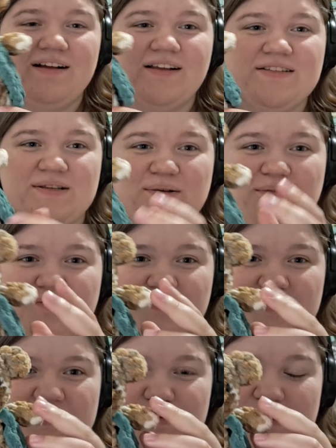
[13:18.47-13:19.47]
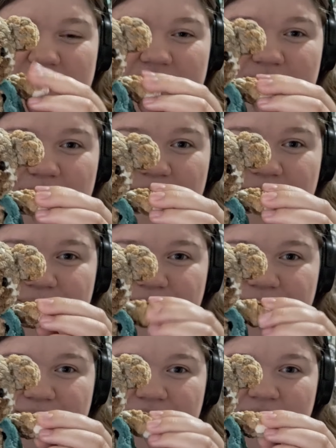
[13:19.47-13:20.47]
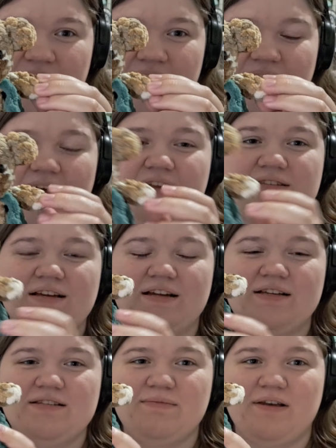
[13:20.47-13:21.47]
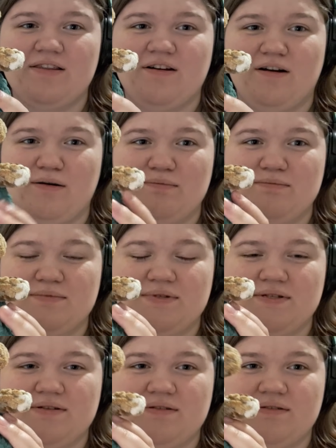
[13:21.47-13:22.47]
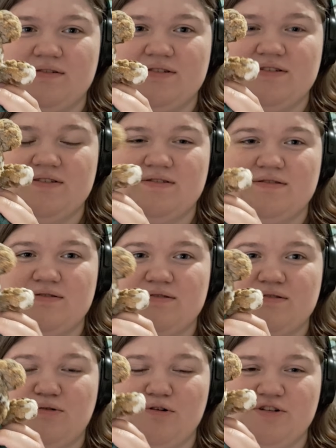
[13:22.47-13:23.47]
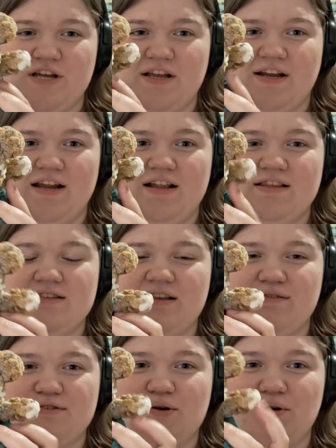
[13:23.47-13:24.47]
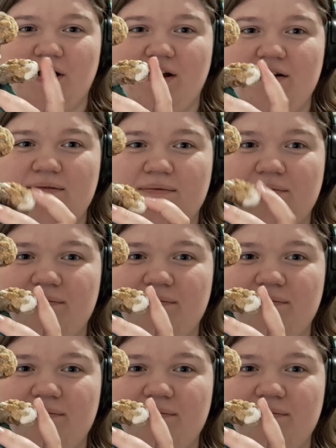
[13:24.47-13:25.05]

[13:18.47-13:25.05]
Also, for this one, I decided to make the arms crocheted in instead of sewn on.